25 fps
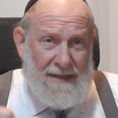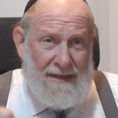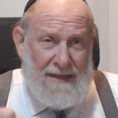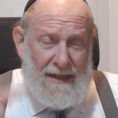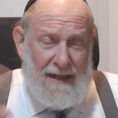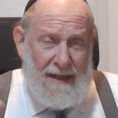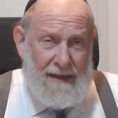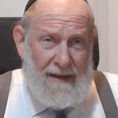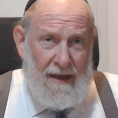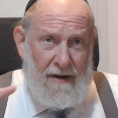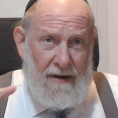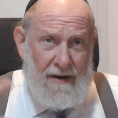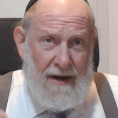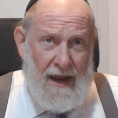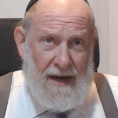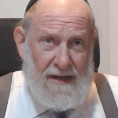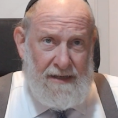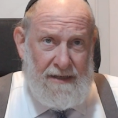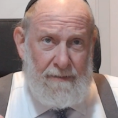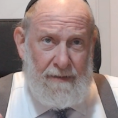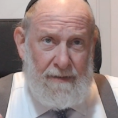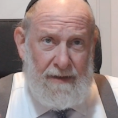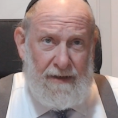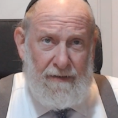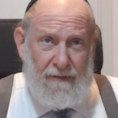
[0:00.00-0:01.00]
like that or not is
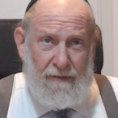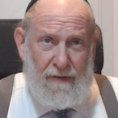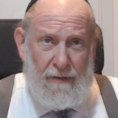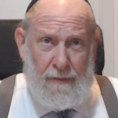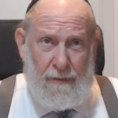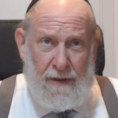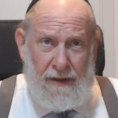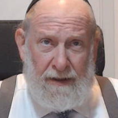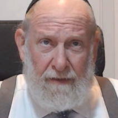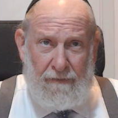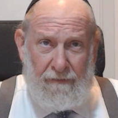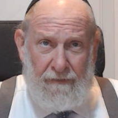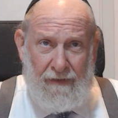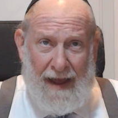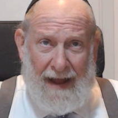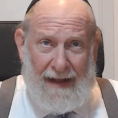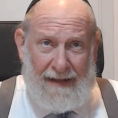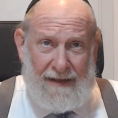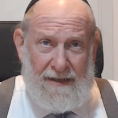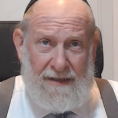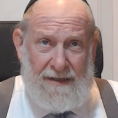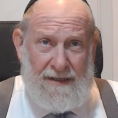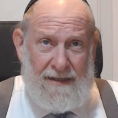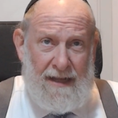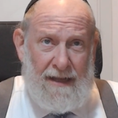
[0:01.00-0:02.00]
immaterial. But the fact
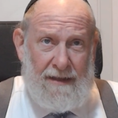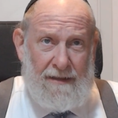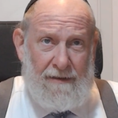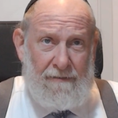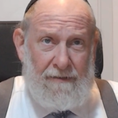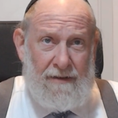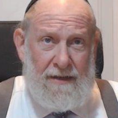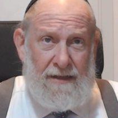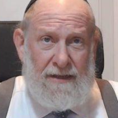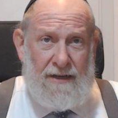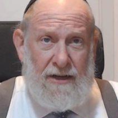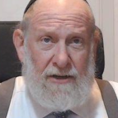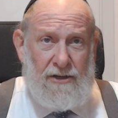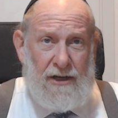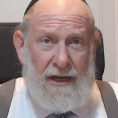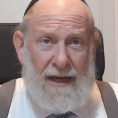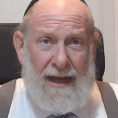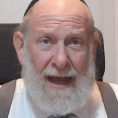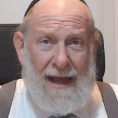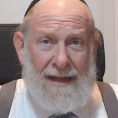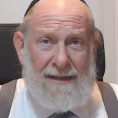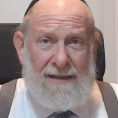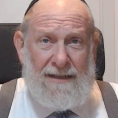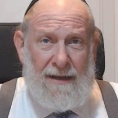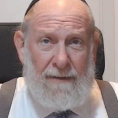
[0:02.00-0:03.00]
is that there is such a
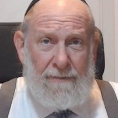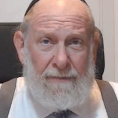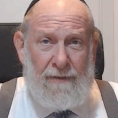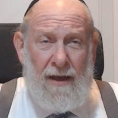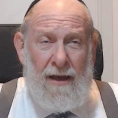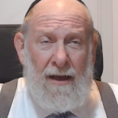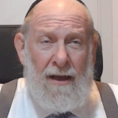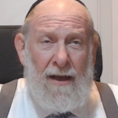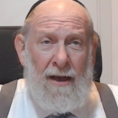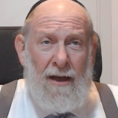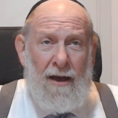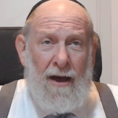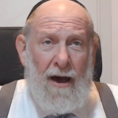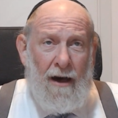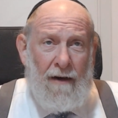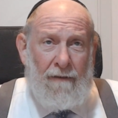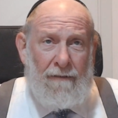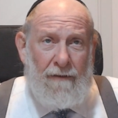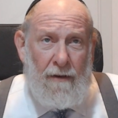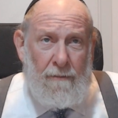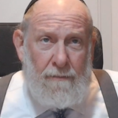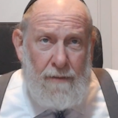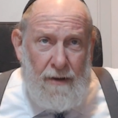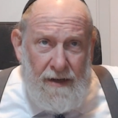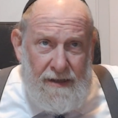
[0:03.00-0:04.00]
concept of
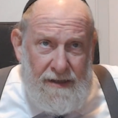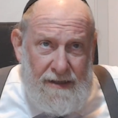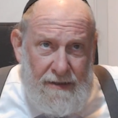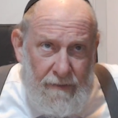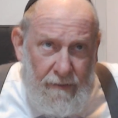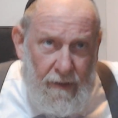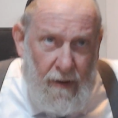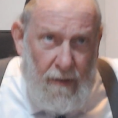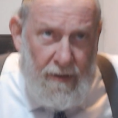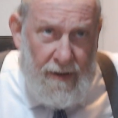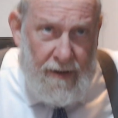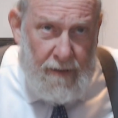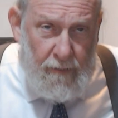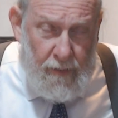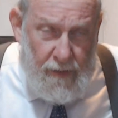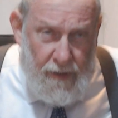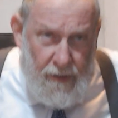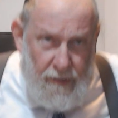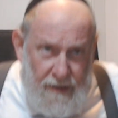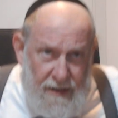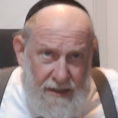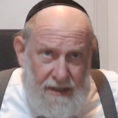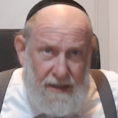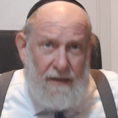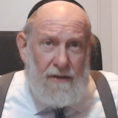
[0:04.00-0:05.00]
a birchas haraya. I think when you
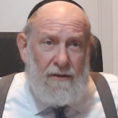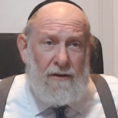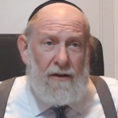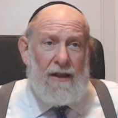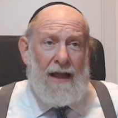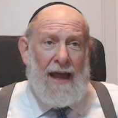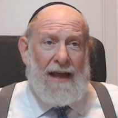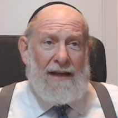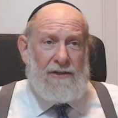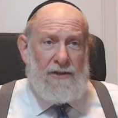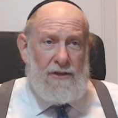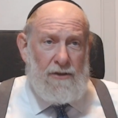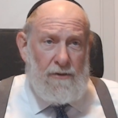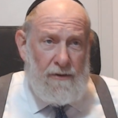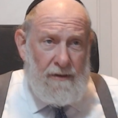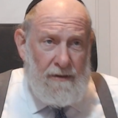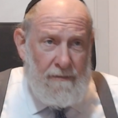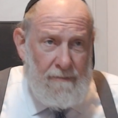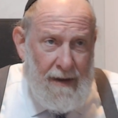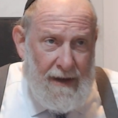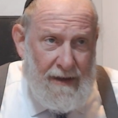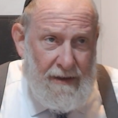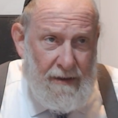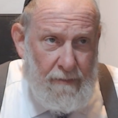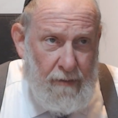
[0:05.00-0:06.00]
see the lights, you can
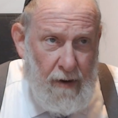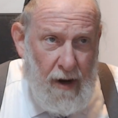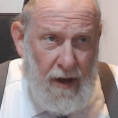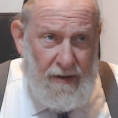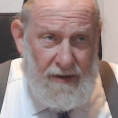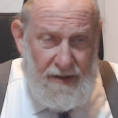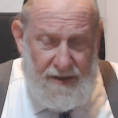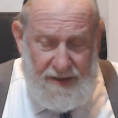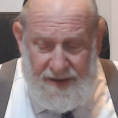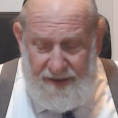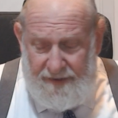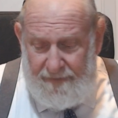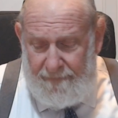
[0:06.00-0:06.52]
make the brachas.